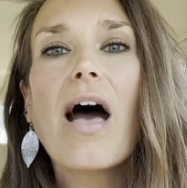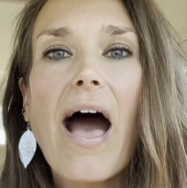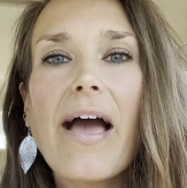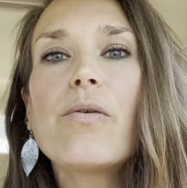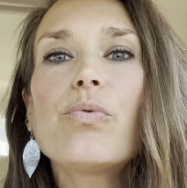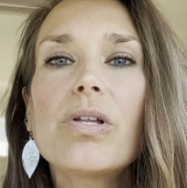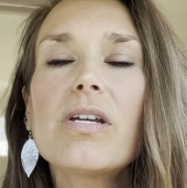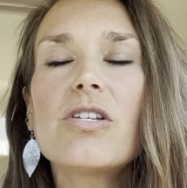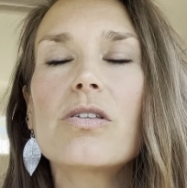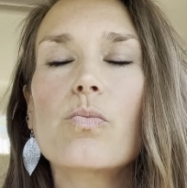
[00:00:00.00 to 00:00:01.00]
I really
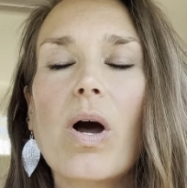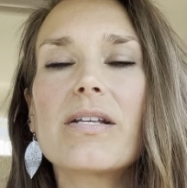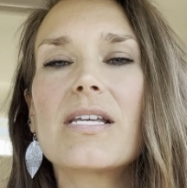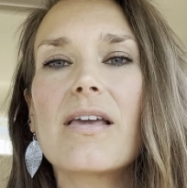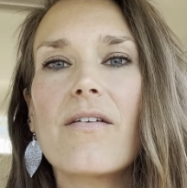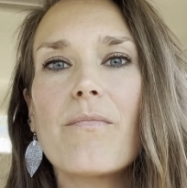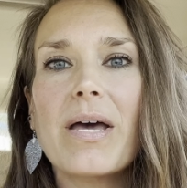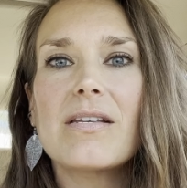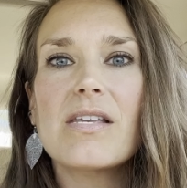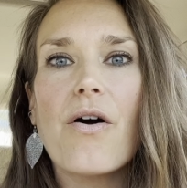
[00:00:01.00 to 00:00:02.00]
just want to give
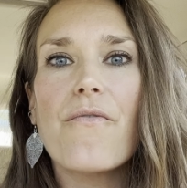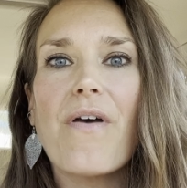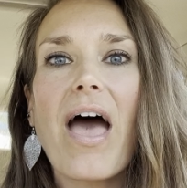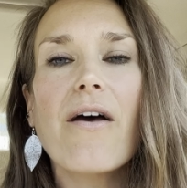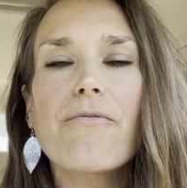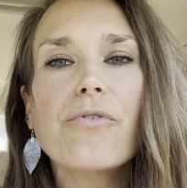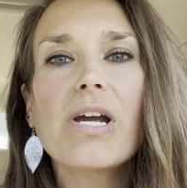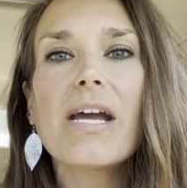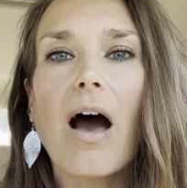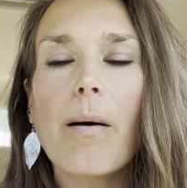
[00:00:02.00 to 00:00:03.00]
myself
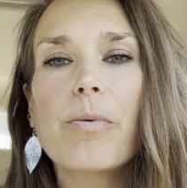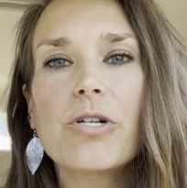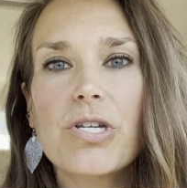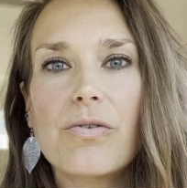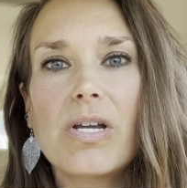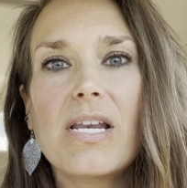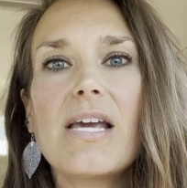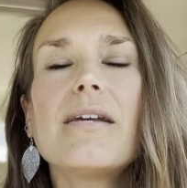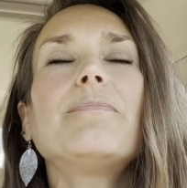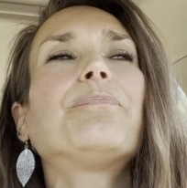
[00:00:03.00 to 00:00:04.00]
every
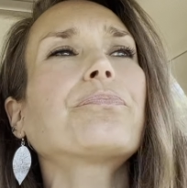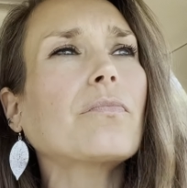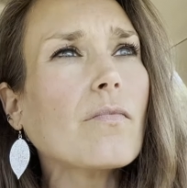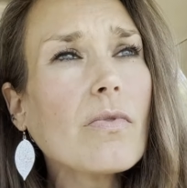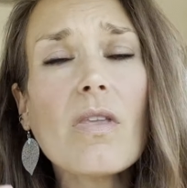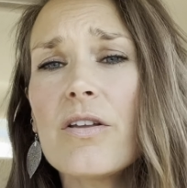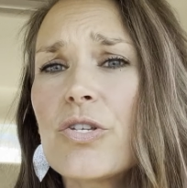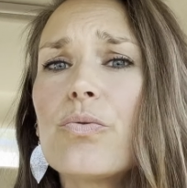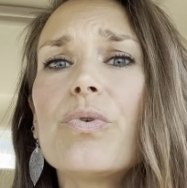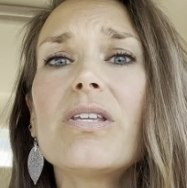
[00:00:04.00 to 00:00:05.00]
opportunity
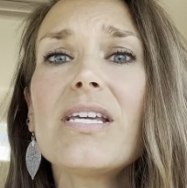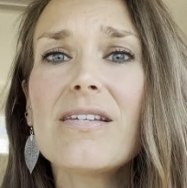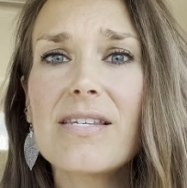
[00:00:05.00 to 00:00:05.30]
to really